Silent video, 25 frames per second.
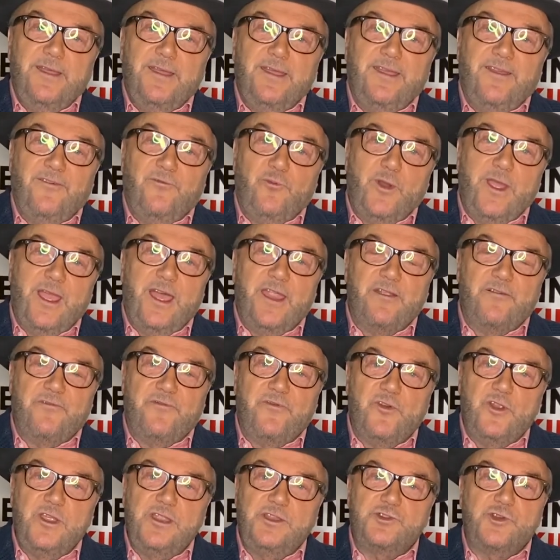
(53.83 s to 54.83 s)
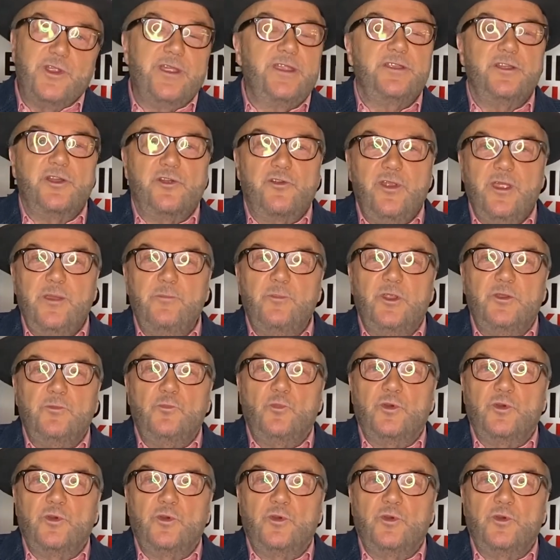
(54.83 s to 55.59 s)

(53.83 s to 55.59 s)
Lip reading: if we had a free trade agreement